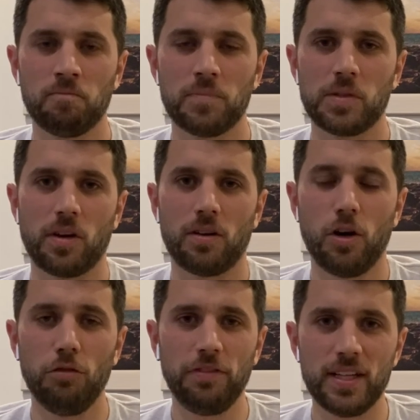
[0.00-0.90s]
So
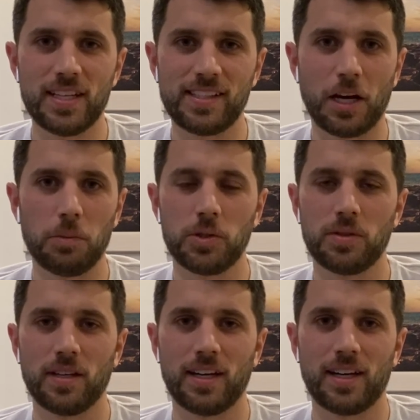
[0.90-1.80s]
hopefully this
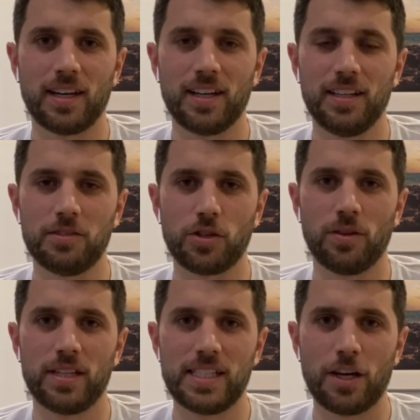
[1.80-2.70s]
helps. It
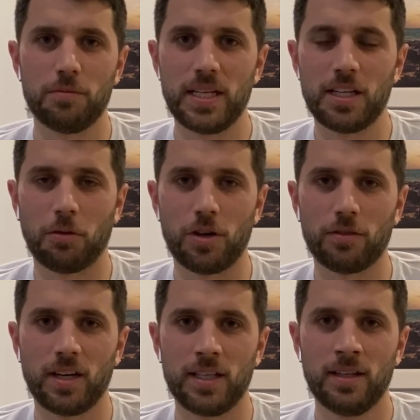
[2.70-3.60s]
certainly has helped me in the
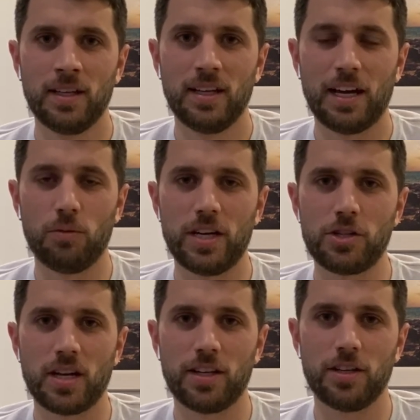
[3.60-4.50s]
long run. I
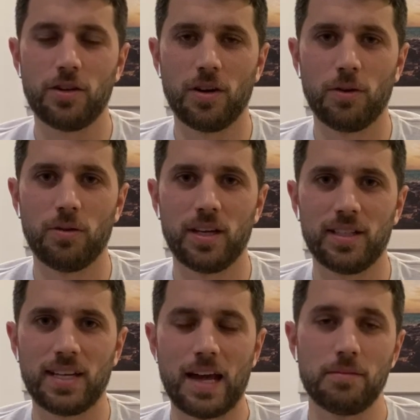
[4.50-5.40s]
wish I could go in a
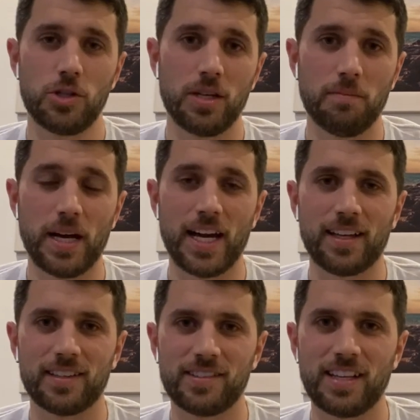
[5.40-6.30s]
time machine
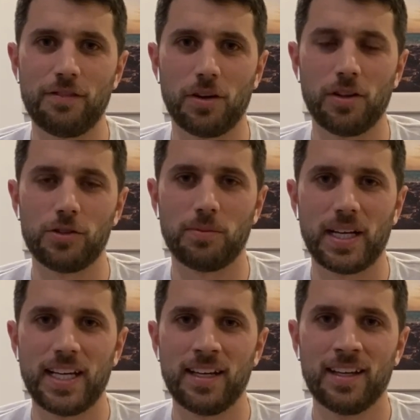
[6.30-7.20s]
back and save all that
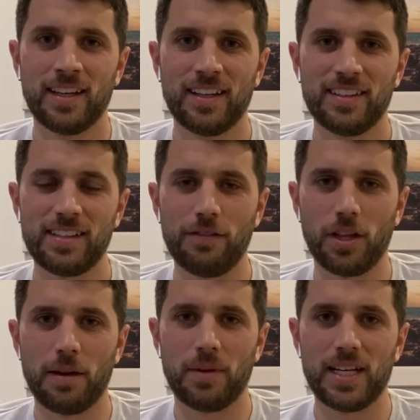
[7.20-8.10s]

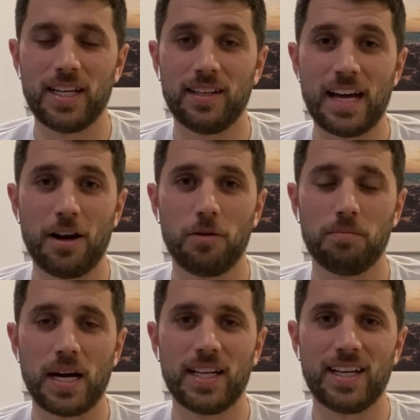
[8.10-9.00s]
money and now
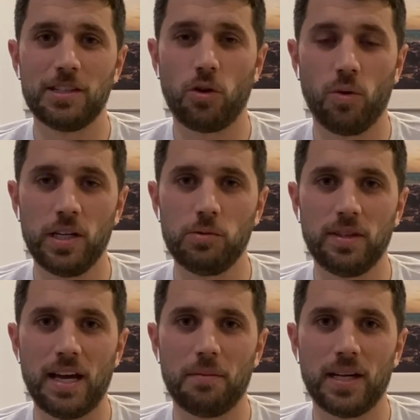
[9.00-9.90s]
buy nice coins
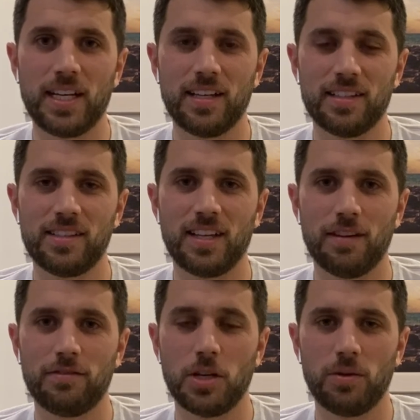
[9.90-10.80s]
with that money instead
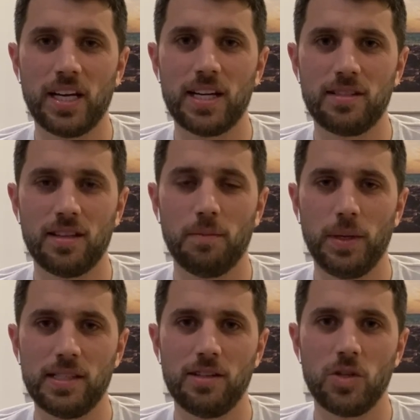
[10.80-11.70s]
of donate it to the
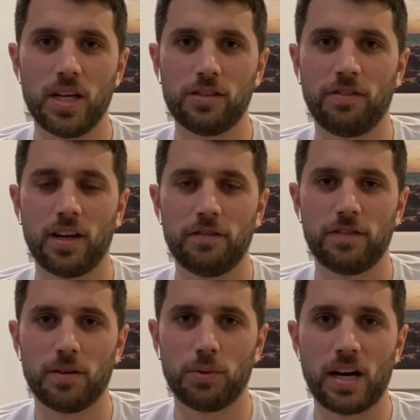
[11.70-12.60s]
PCGS fund
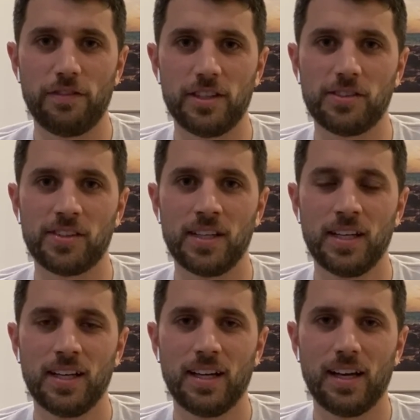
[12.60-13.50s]
for profits.
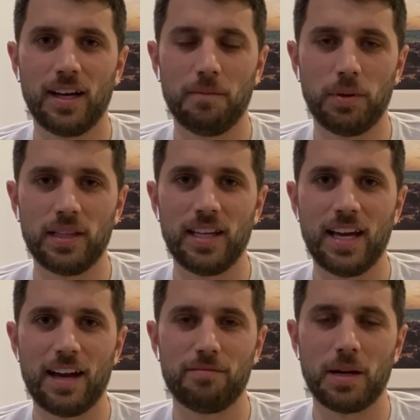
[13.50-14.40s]
But they
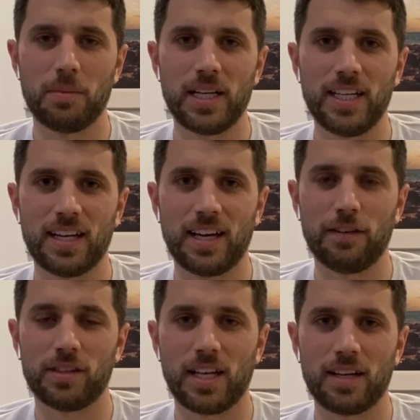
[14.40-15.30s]
have my money and I
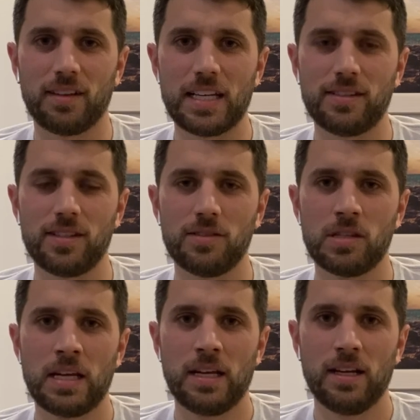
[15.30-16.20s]
have a lot of
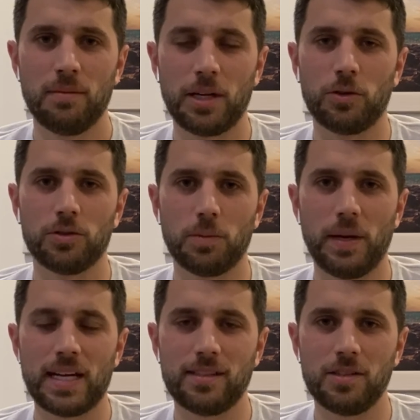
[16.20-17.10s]
lessons. My goal is to
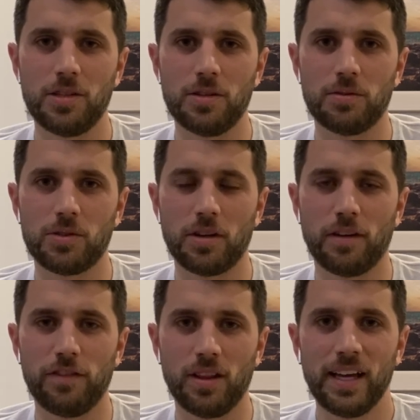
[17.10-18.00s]
pass it to you. So
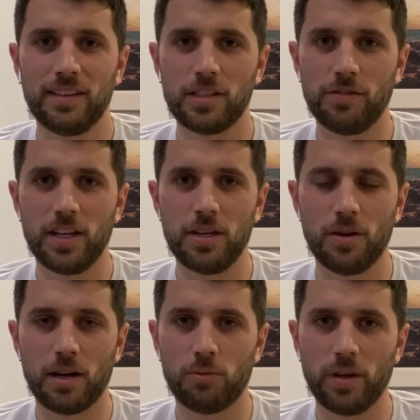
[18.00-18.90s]
if you like this video,
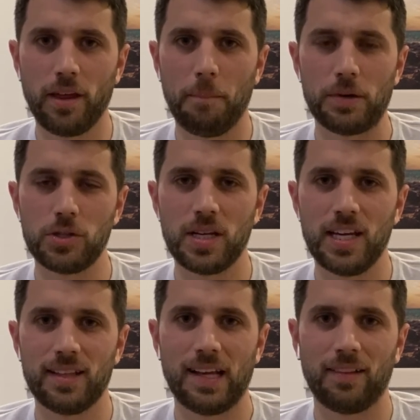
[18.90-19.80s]
I'd really appreciate you
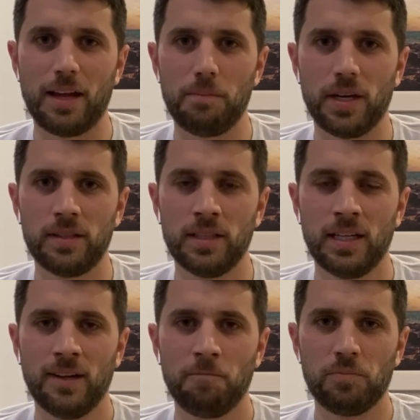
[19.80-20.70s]
hitting that like button
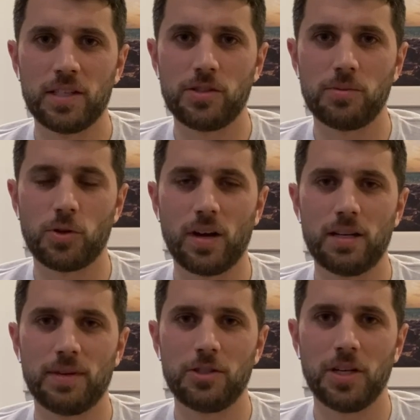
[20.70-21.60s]
and subscribe
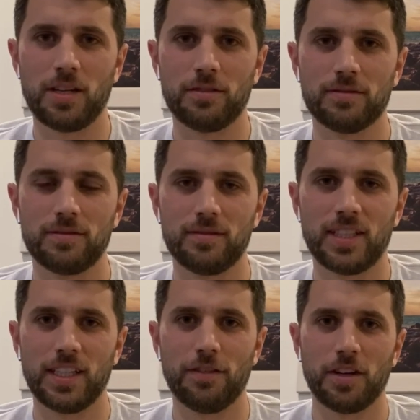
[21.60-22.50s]
to my channel.
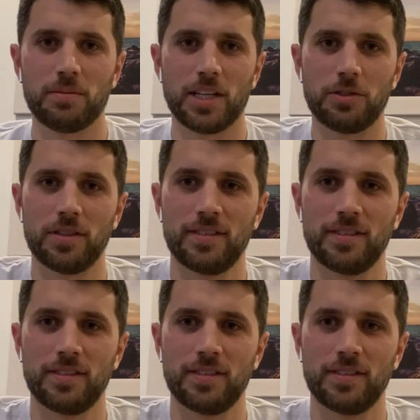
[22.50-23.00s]
Thank you very much.